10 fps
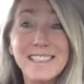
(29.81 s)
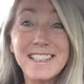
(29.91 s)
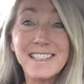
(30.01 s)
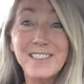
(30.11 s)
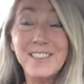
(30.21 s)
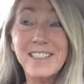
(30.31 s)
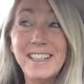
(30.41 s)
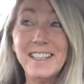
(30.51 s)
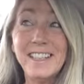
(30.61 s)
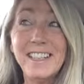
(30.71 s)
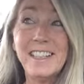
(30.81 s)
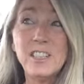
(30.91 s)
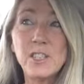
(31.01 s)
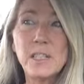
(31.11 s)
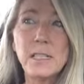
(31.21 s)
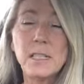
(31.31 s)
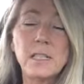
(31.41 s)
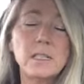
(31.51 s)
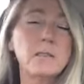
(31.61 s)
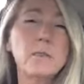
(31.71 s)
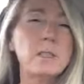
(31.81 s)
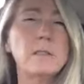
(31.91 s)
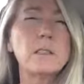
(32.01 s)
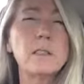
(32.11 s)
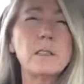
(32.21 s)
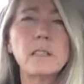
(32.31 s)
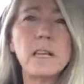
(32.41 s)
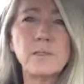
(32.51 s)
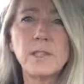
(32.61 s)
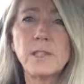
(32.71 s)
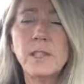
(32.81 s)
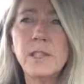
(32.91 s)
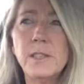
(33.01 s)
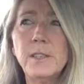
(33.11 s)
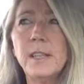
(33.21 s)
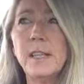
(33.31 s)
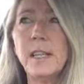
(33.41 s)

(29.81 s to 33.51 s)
So he just said he didn't know what he was doing this afternoon,